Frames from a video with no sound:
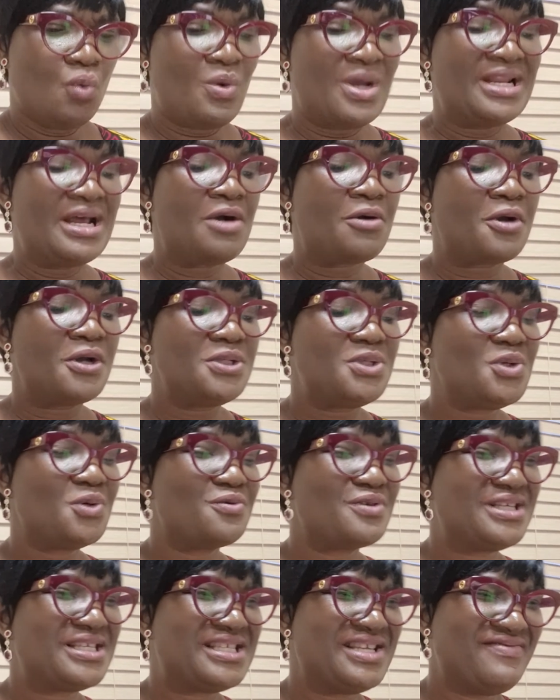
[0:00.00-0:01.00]
We're now going to
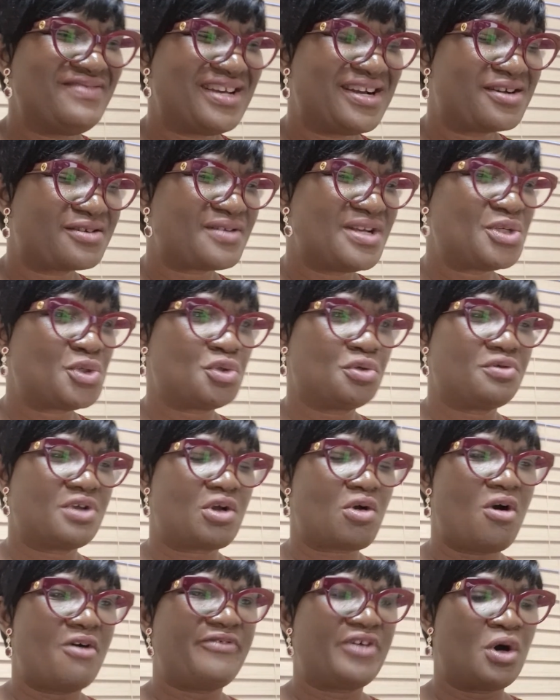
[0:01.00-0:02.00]
receive the grace to
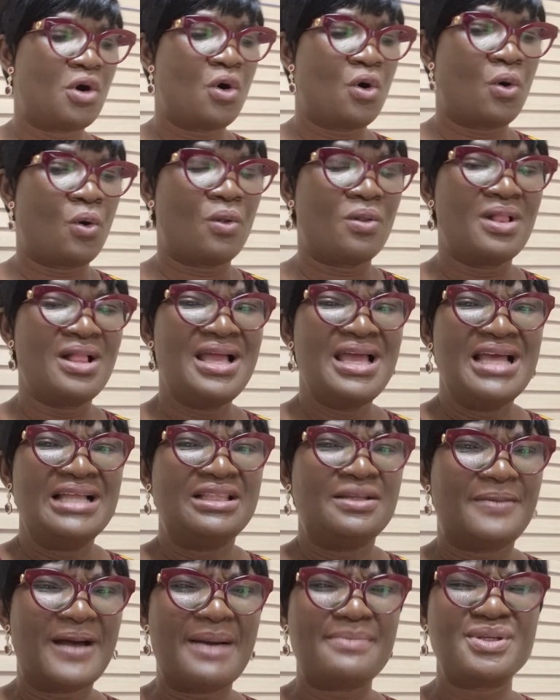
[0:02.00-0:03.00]
recover all.
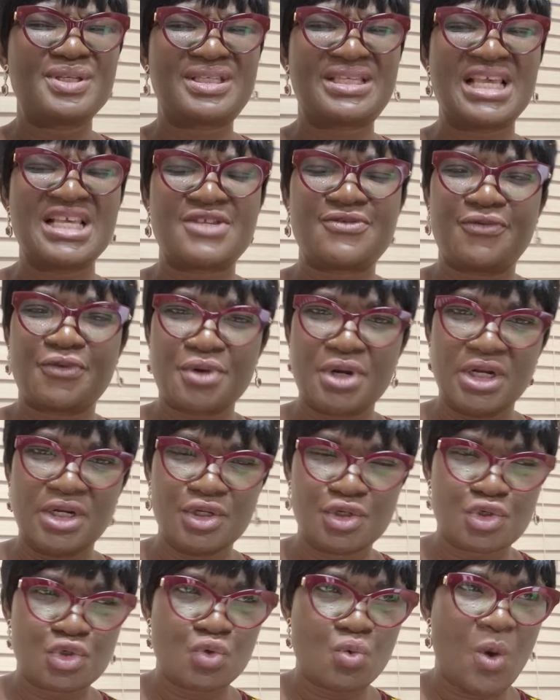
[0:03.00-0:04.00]
The Bible says, for a
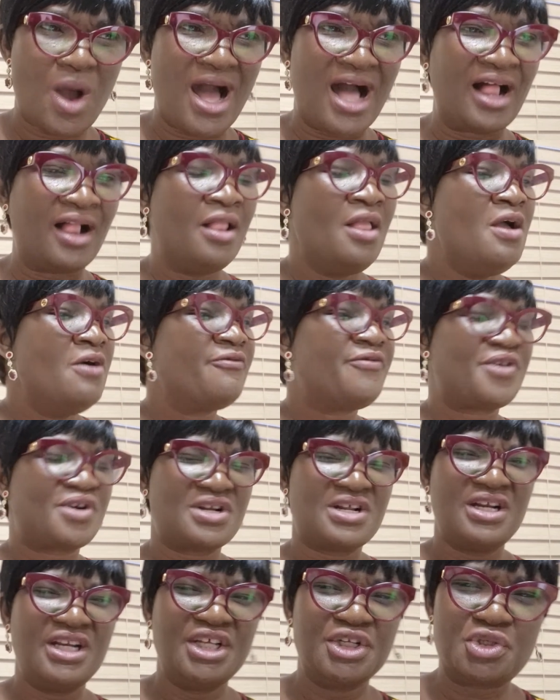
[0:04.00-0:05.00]
little while, for
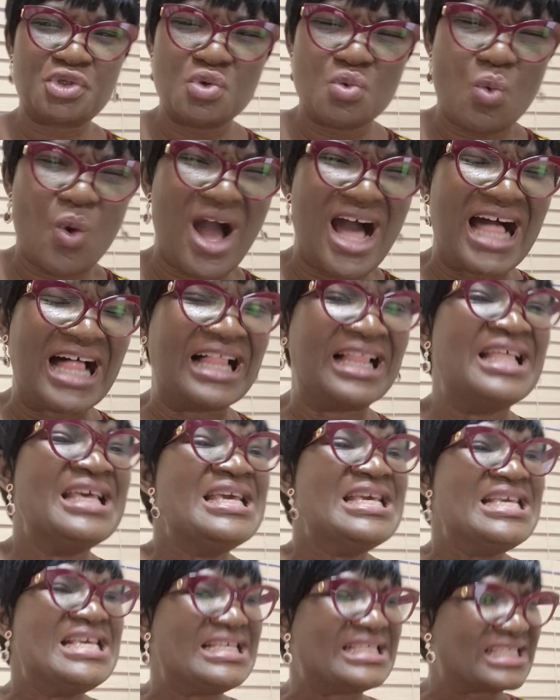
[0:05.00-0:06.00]
a little while,
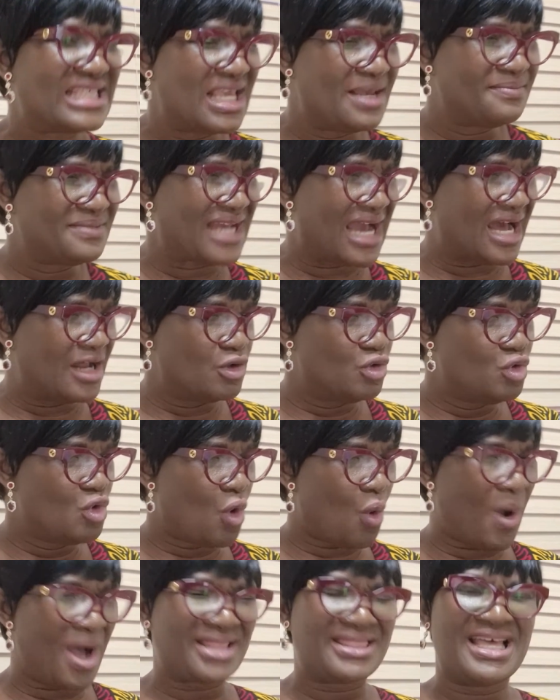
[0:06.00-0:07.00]
he seemed
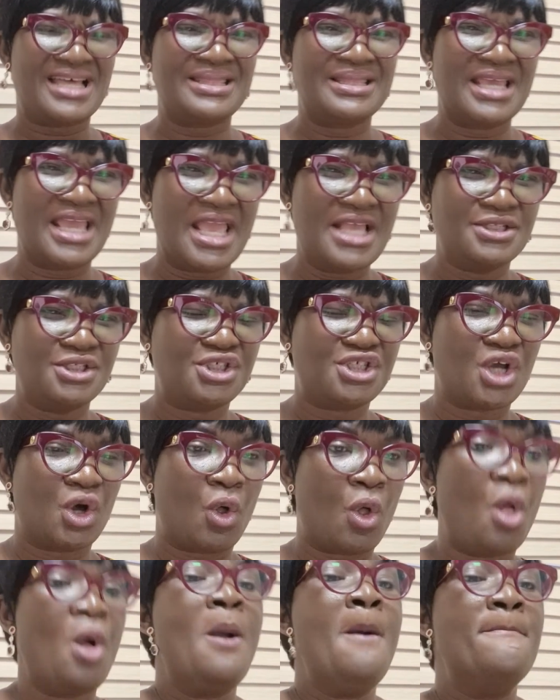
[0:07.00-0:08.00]
lower than the
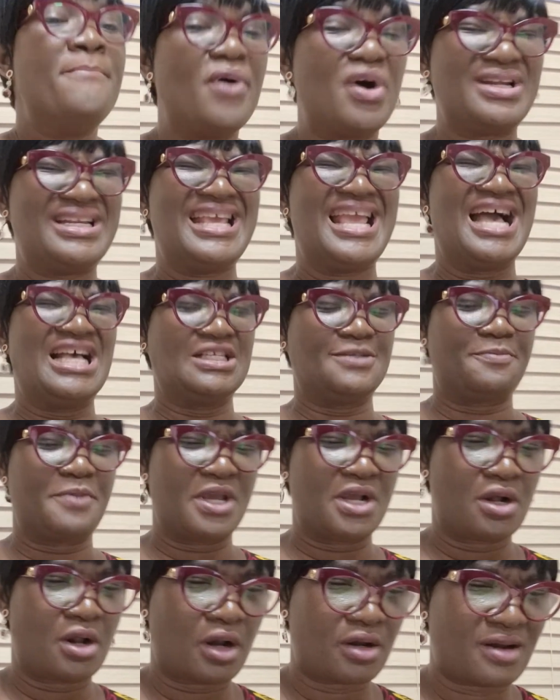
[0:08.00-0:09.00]
angel, but he has
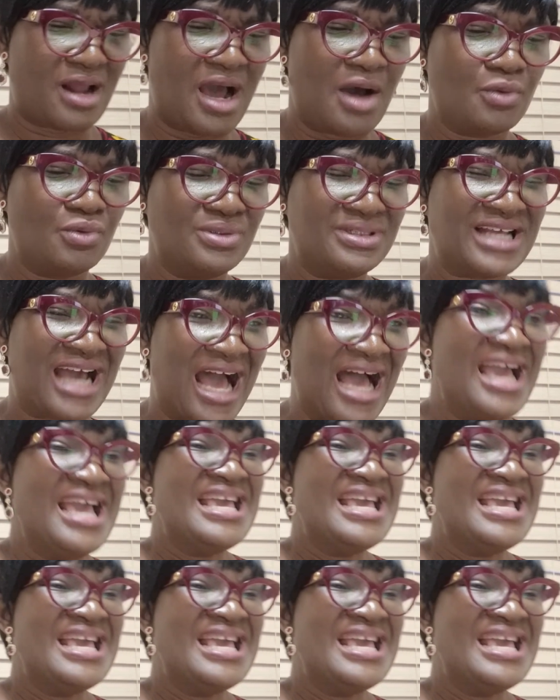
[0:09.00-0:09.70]
been crowned.